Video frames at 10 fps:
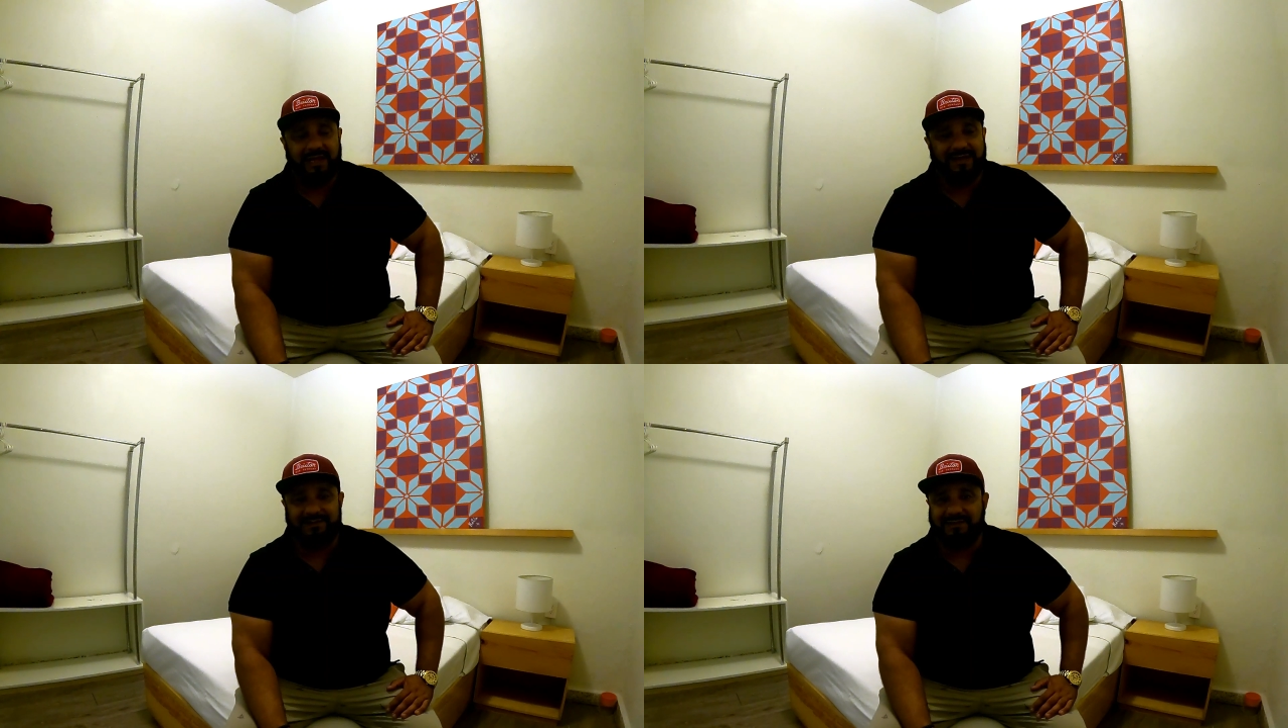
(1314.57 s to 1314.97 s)

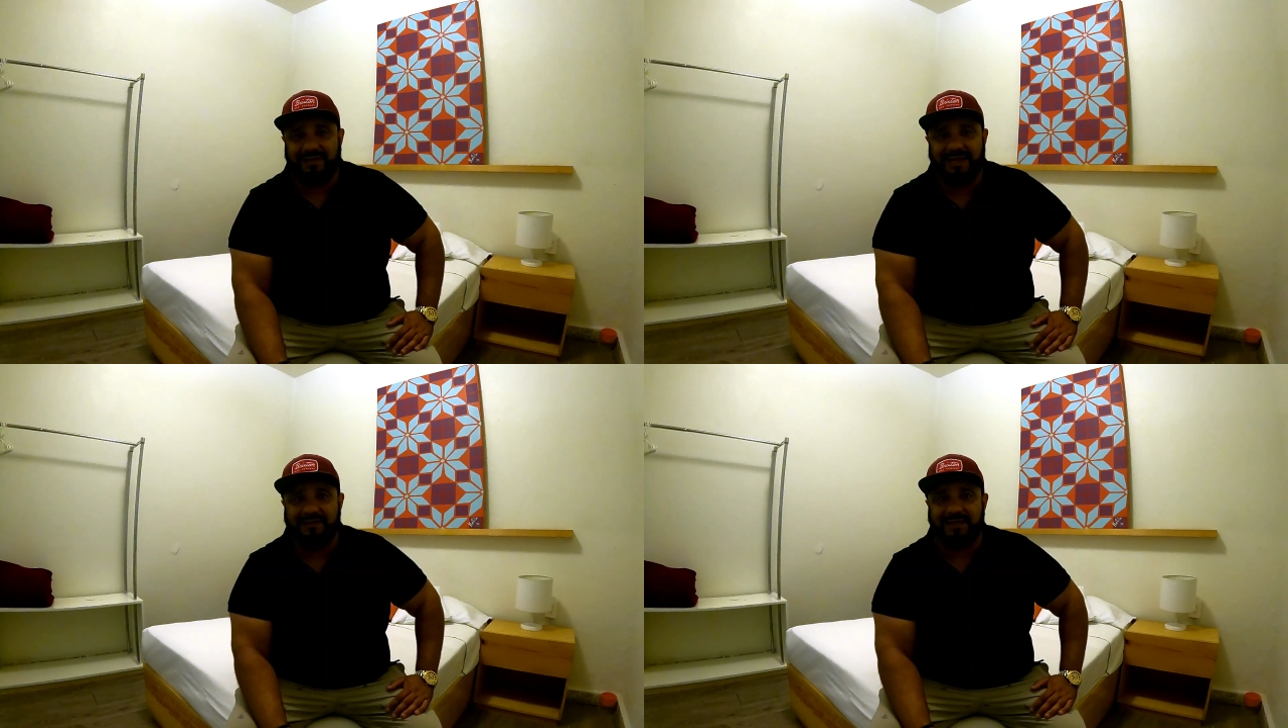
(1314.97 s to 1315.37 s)
And I was just
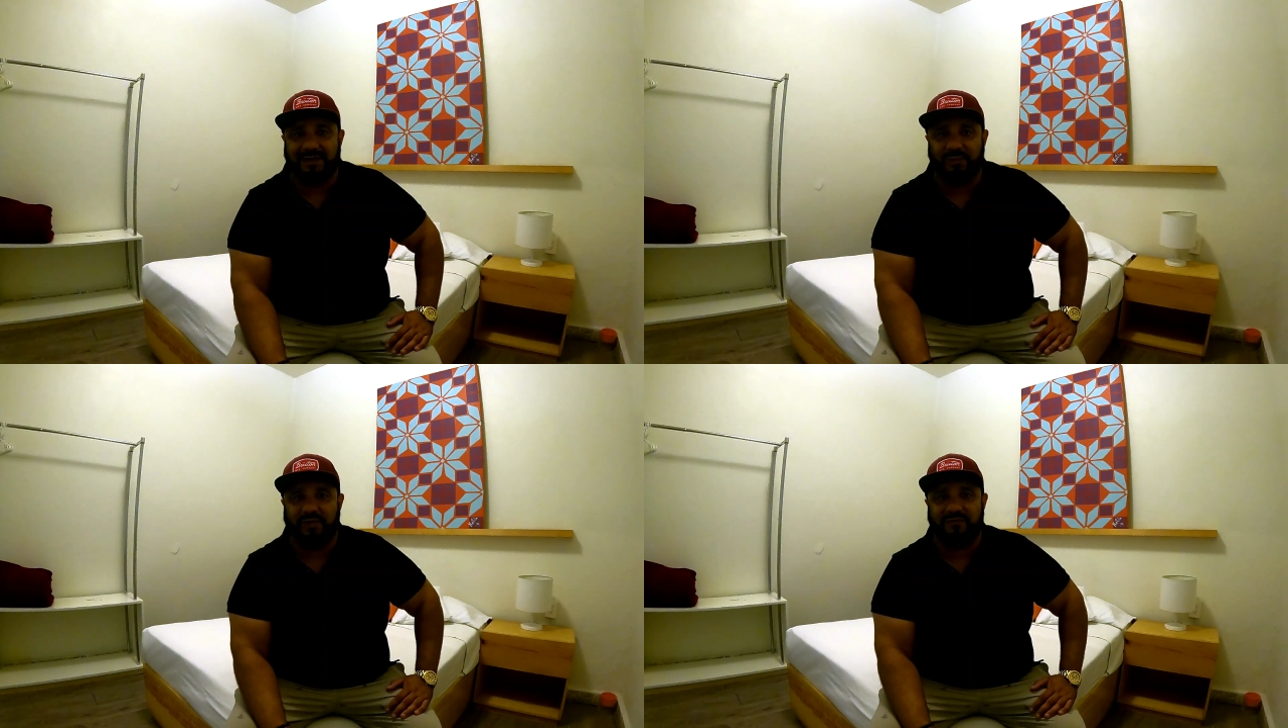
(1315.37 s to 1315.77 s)
like, yeah, it's not
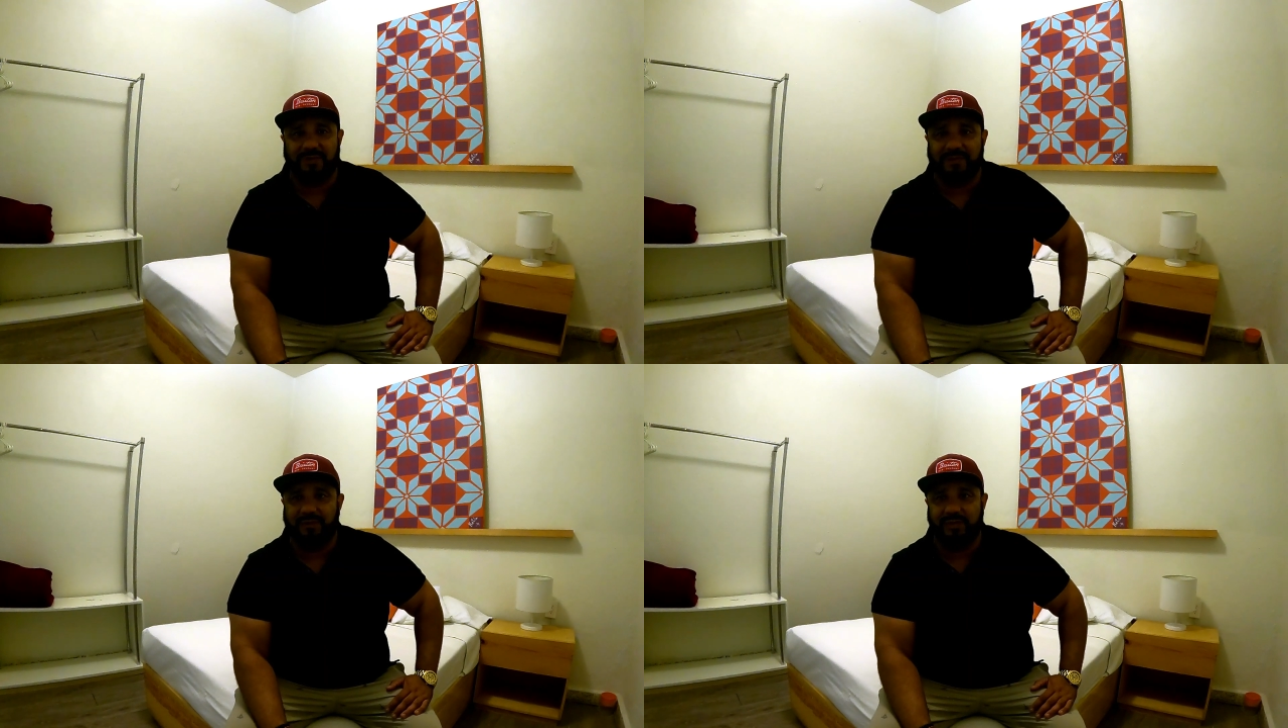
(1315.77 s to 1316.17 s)
gonna work for
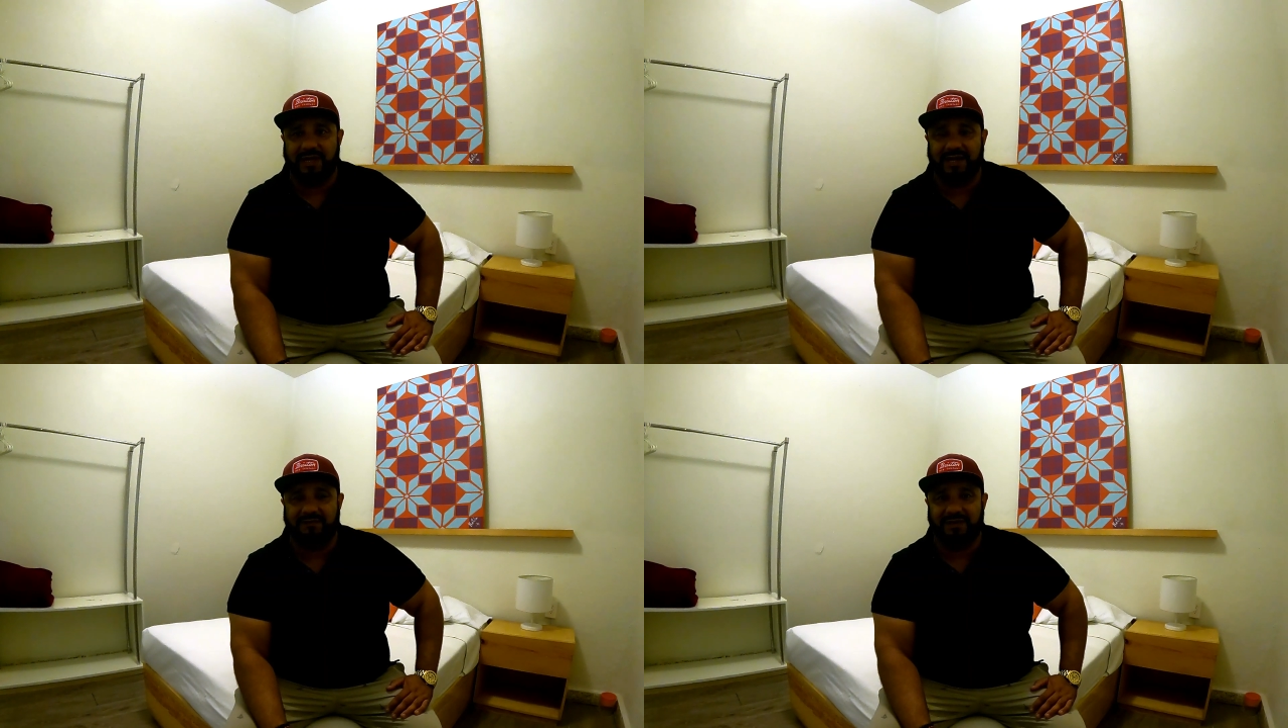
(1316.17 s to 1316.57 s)
me, man. We
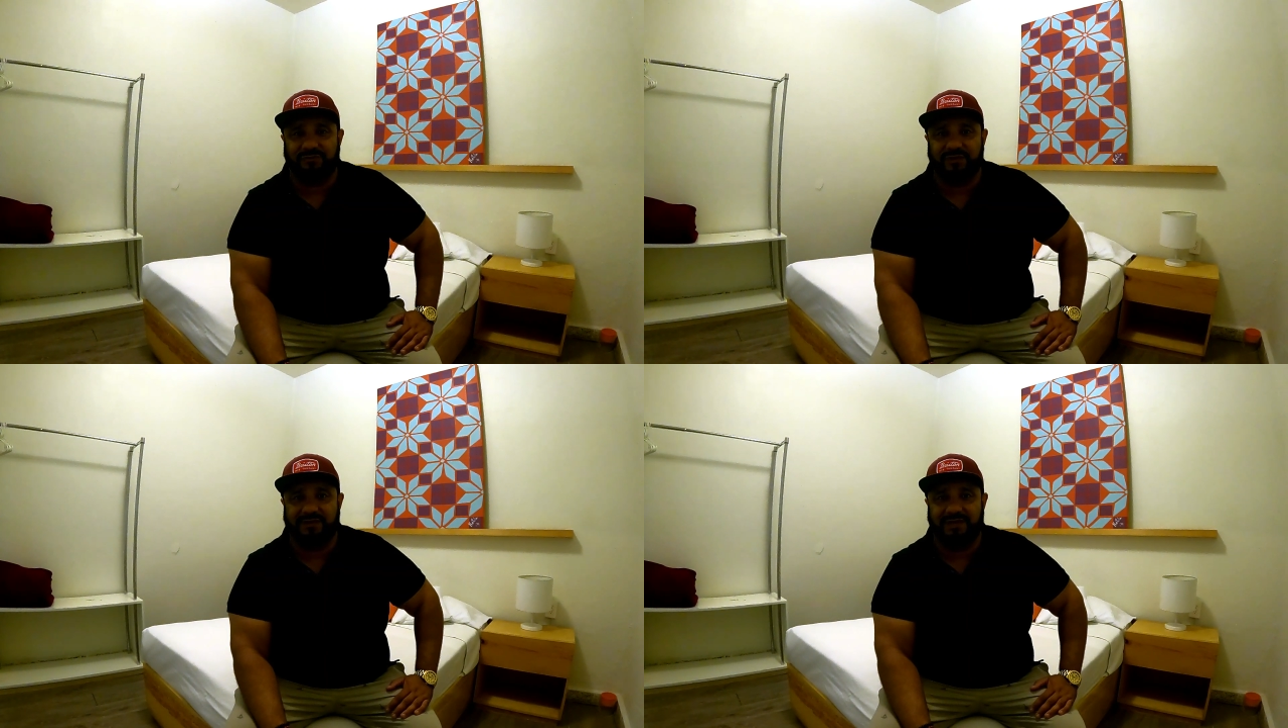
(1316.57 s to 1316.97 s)
gotta have
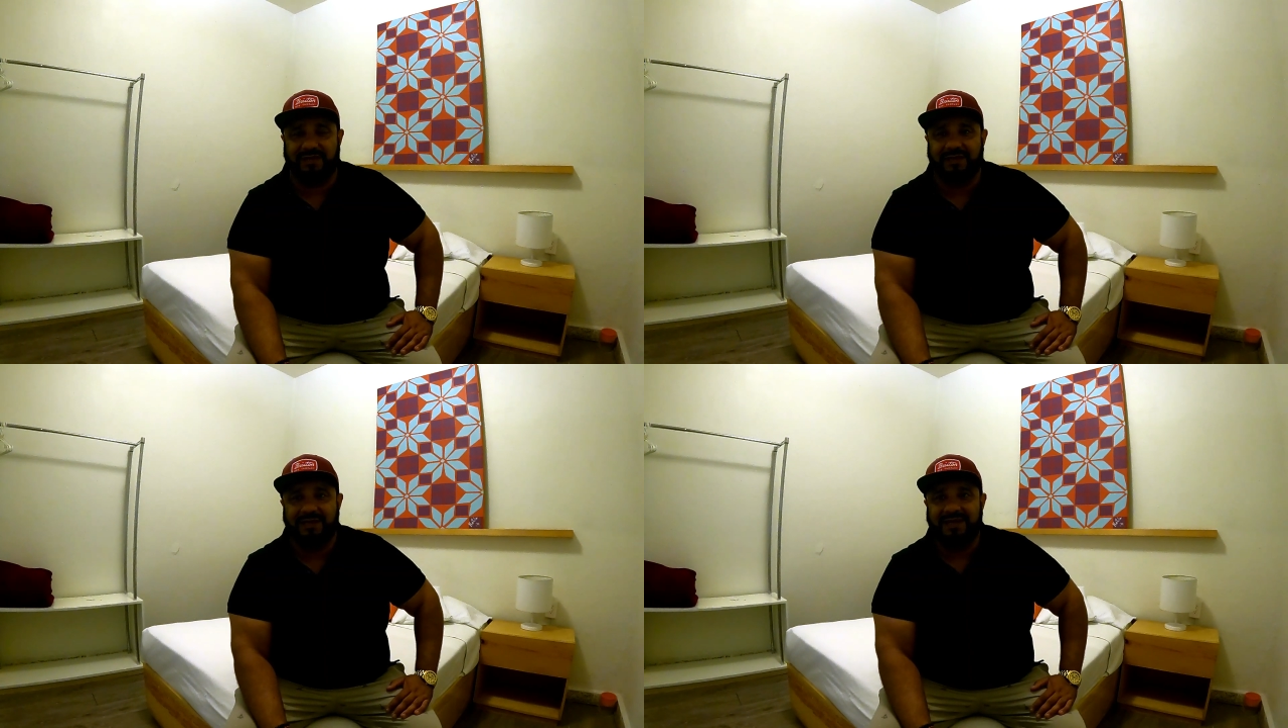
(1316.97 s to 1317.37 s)

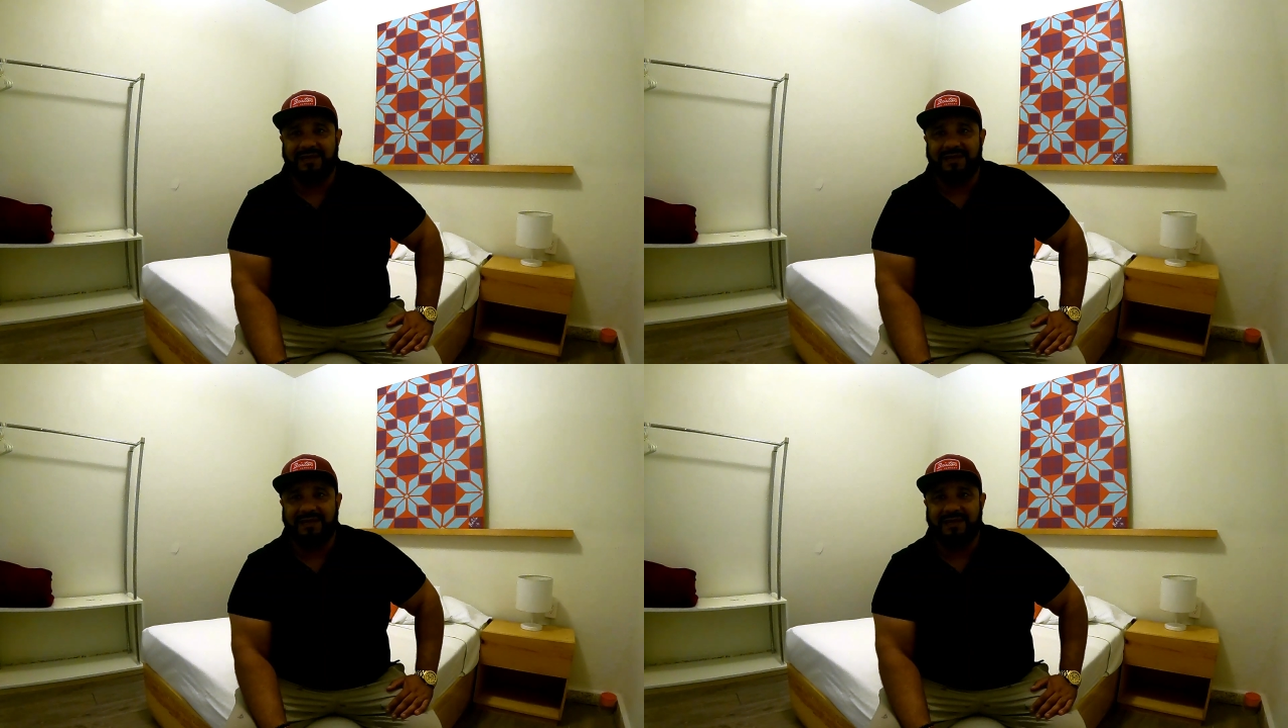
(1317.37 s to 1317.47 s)
electricity.